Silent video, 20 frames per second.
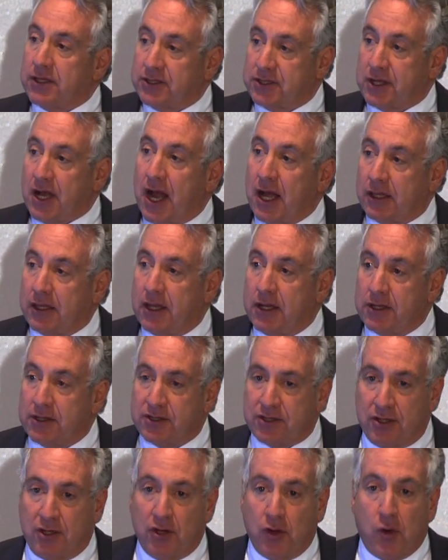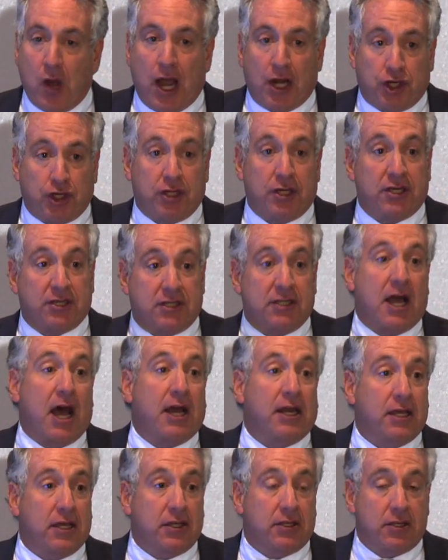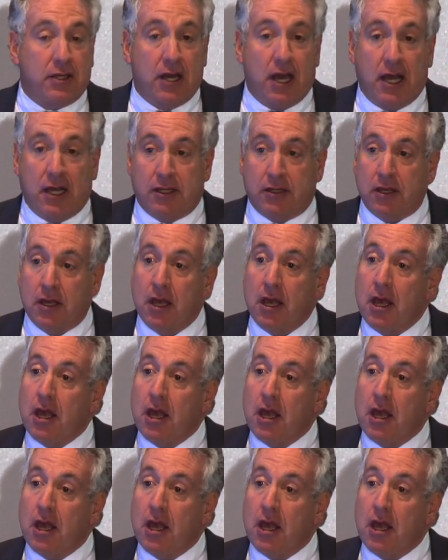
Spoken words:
Scott Dinesen, who actually is not here tonight.